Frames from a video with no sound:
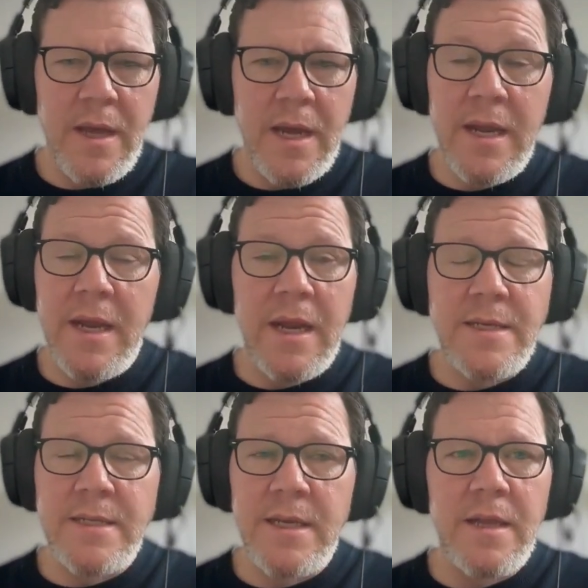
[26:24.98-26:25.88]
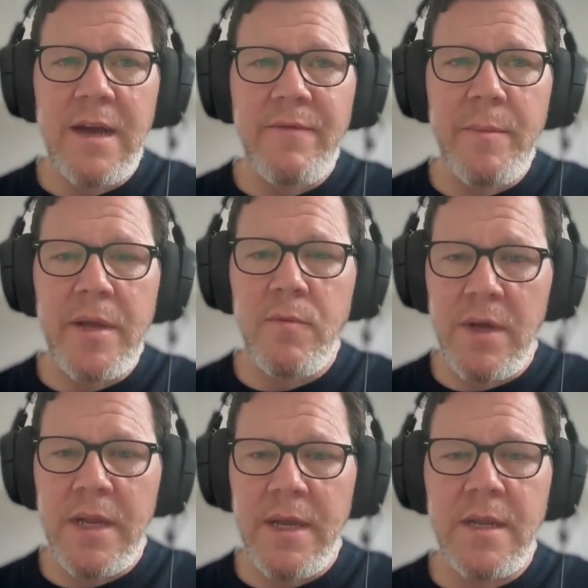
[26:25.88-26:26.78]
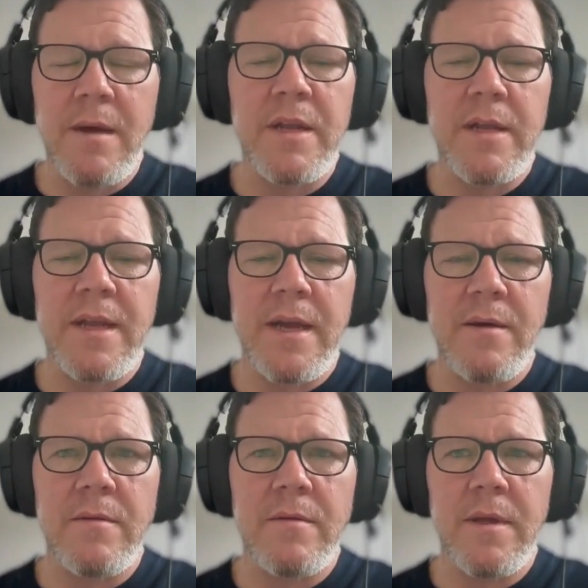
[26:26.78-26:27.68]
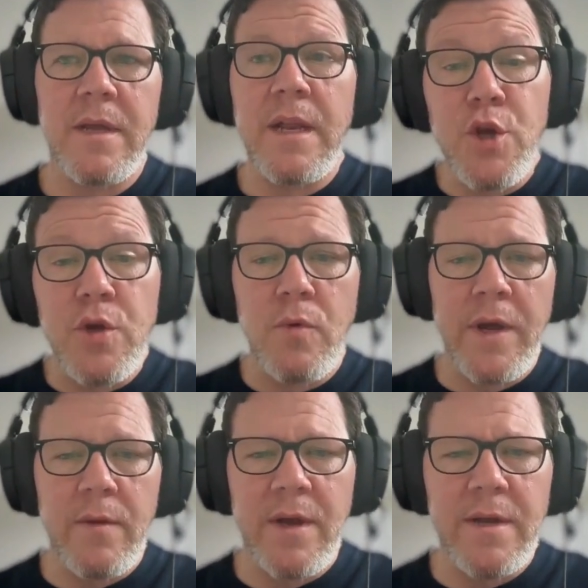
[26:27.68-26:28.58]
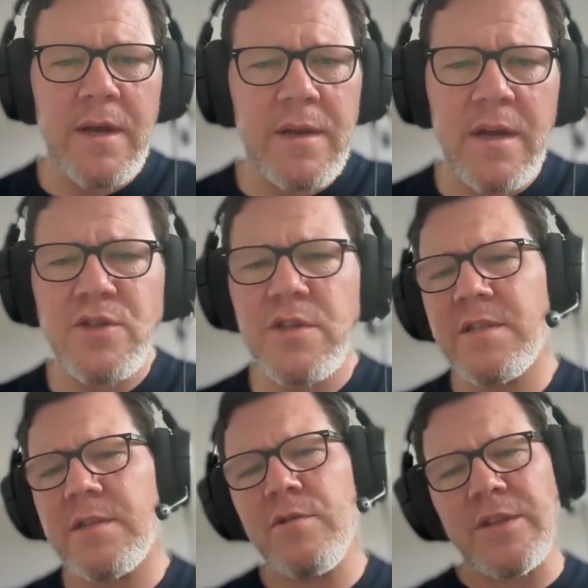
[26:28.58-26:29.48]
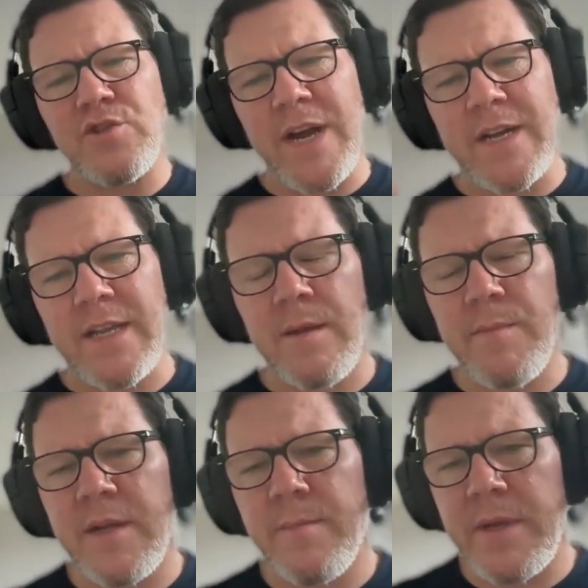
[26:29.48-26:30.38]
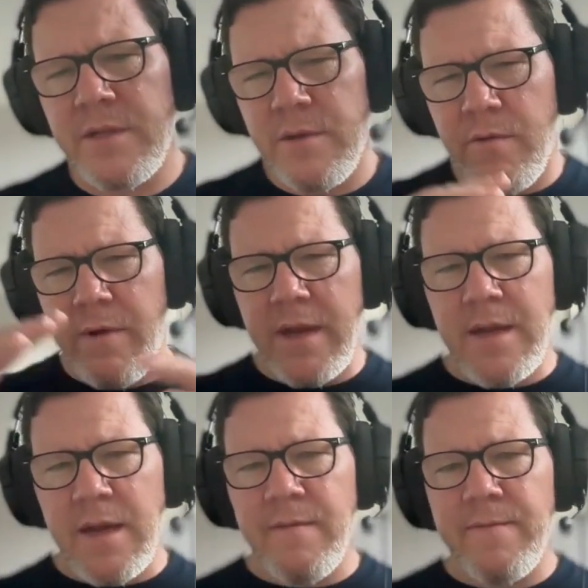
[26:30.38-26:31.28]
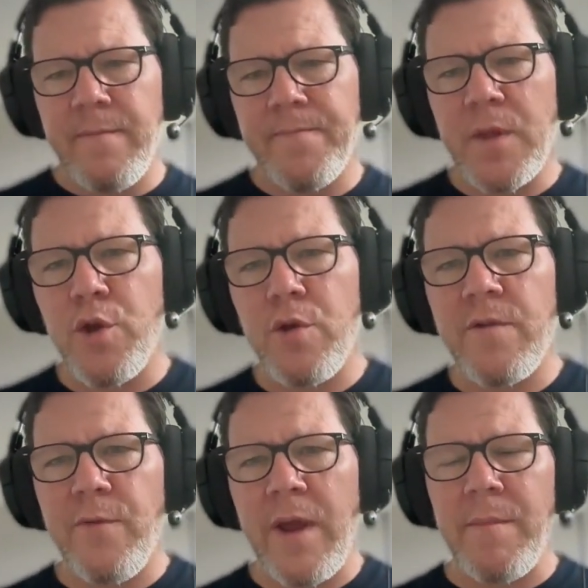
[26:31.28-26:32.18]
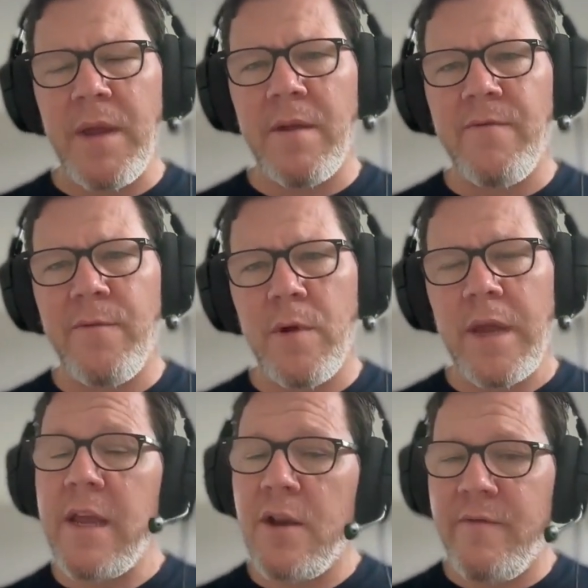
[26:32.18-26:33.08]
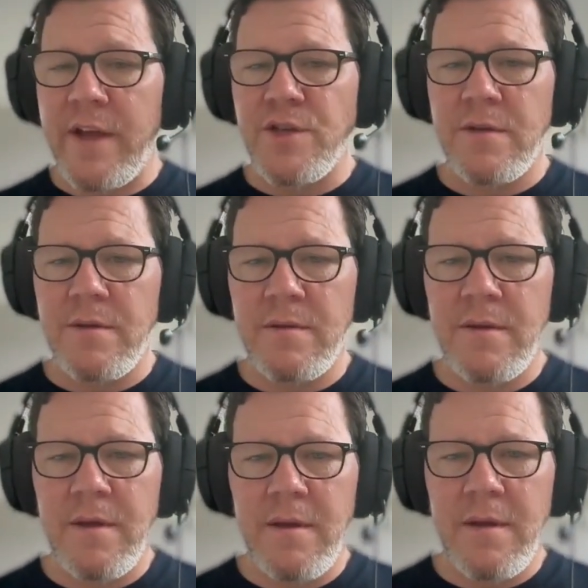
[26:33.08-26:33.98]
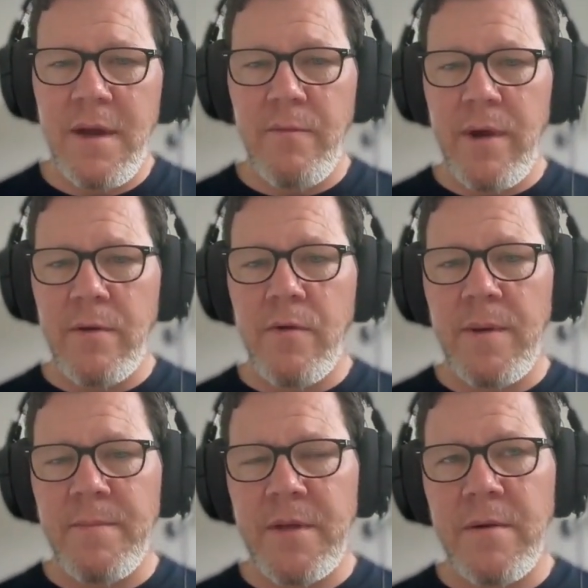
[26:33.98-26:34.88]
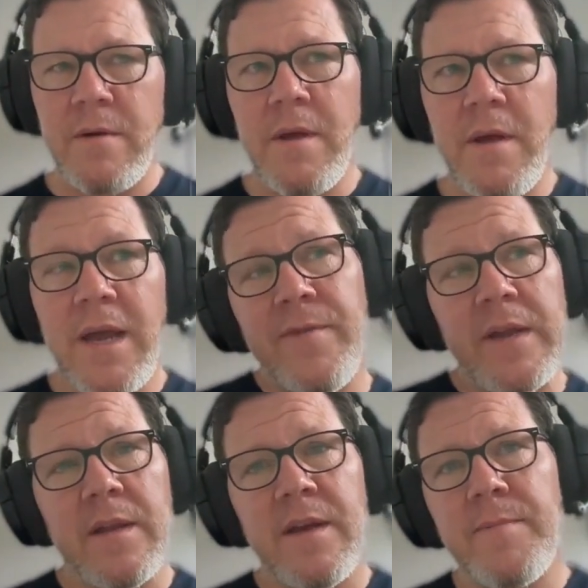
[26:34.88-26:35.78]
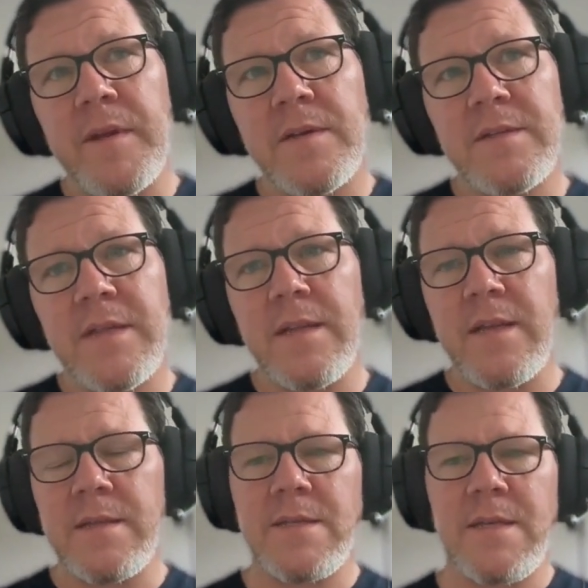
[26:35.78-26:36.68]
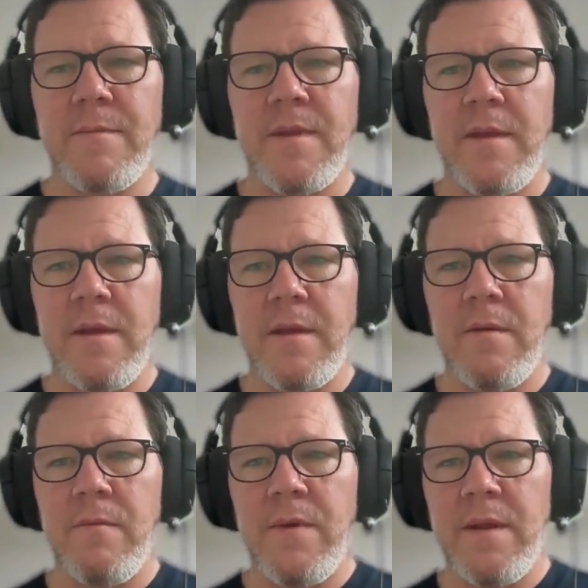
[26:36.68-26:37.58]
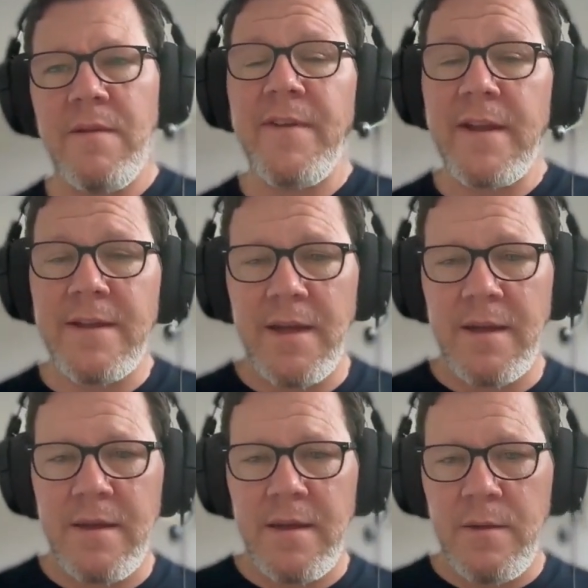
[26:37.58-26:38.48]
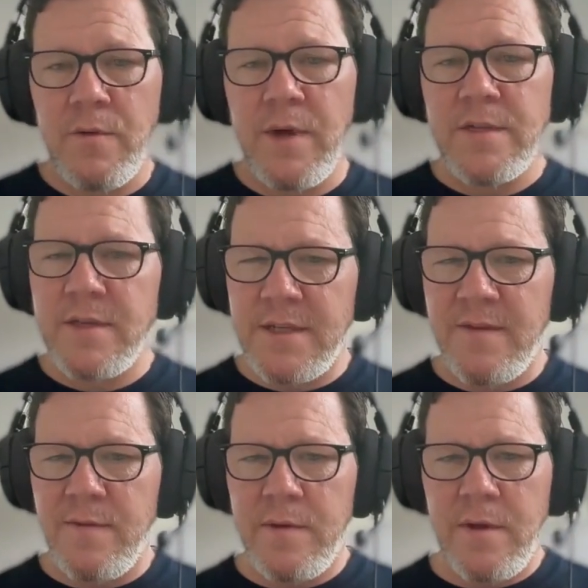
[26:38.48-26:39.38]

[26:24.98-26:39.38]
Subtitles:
And I see the government really doubling down in a good way, right? Not just to attract anybody, but to create kind of good framing for innovation around crypto. And funny enough, because they did the same thing within fintech and they were quite successful.